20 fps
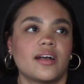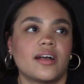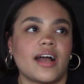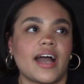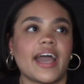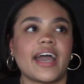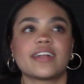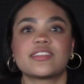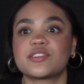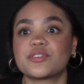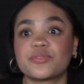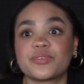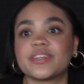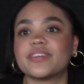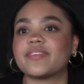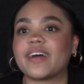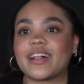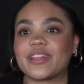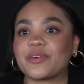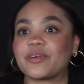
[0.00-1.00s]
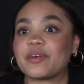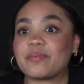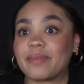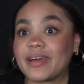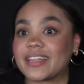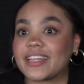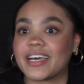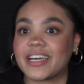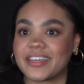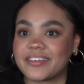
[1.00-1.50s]
I had to reevaluate
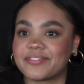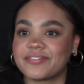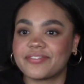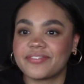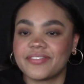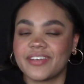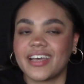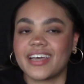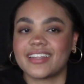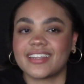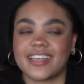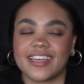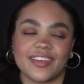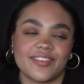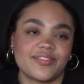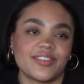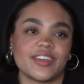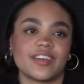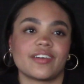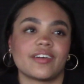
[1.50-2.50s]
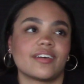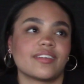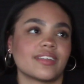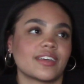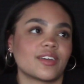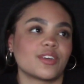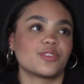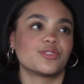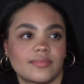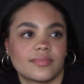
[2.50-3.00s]
my life and, like, figure out,
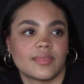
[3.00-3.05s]
like,